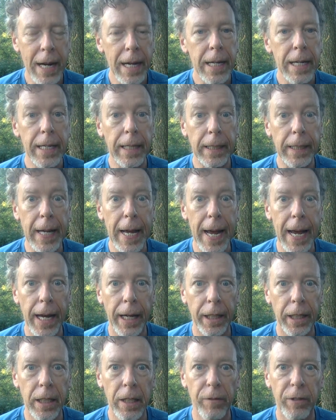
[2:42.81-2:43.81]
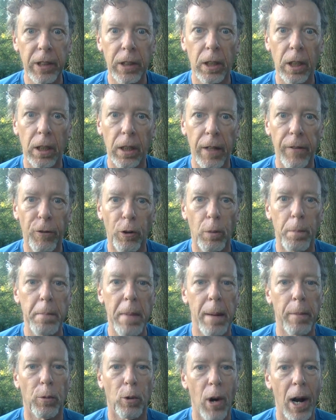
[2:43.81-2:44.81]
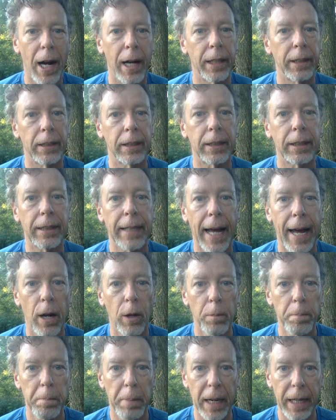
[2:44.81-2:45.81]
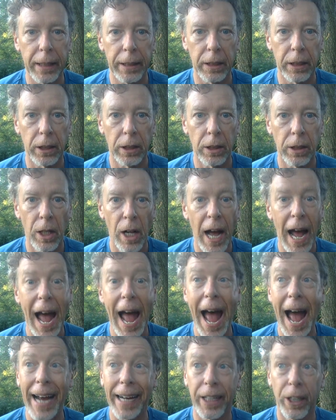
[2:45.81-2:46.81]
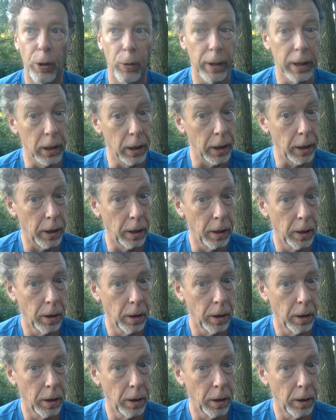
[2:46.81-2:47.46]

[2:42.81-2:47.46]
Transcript: He can't even deliver memorized sound bites accurately.